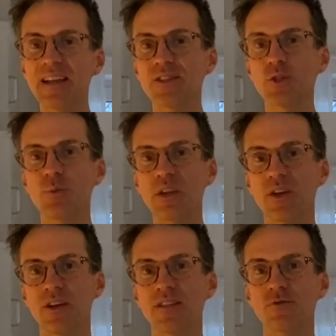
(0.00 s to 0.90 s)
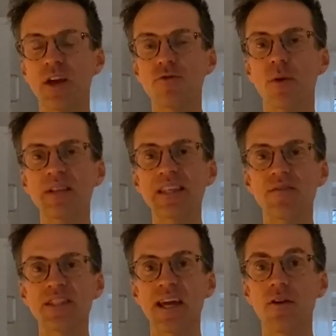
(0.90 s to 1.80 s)
that has to do because red robins
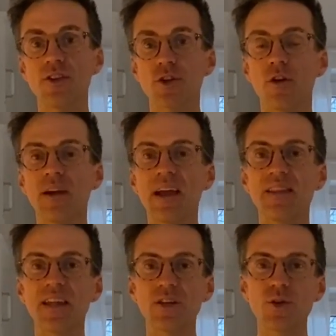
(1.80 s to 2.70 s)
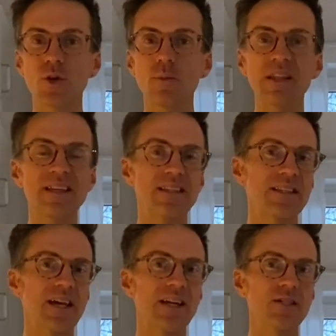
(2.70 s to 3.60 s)
have a territory, and that normally is
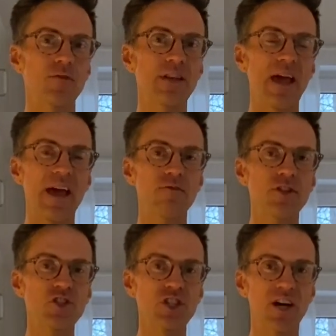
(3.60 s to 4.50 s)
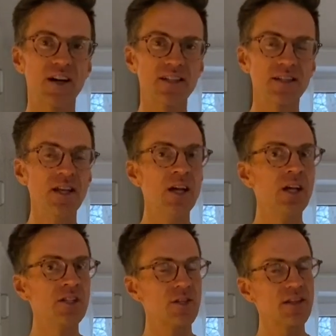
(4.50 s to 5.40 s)
the size of an average garden.
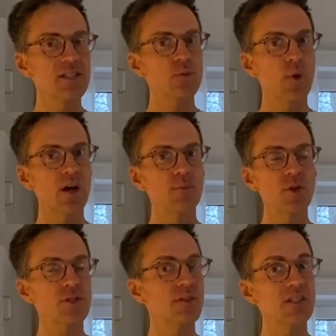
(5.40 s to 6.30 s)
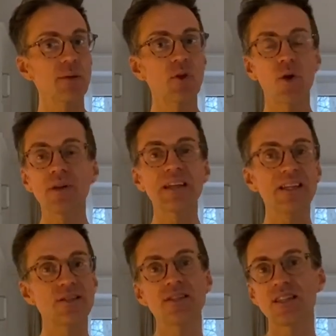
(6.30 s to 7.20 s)
So this is why most of the time you only
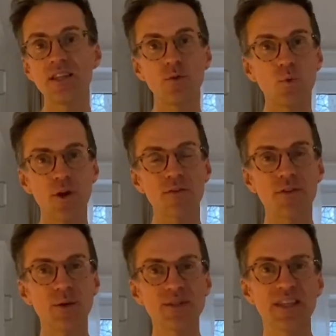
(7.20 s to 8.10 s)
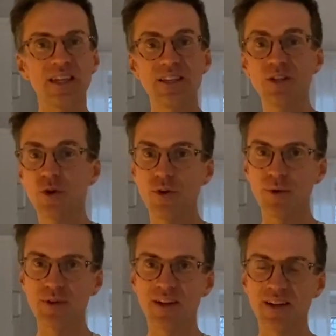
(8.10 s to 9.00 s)
get to see one of those in your
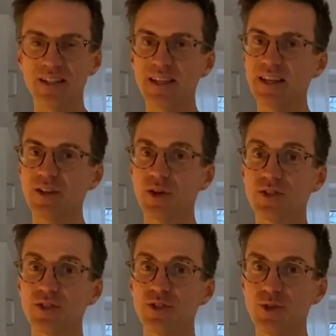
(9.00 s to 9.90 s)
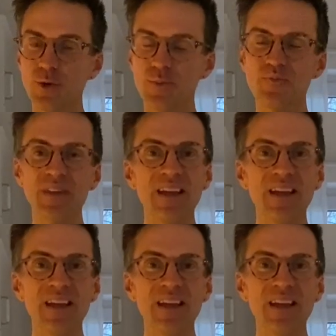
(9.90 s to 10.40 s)
own garden and not 2.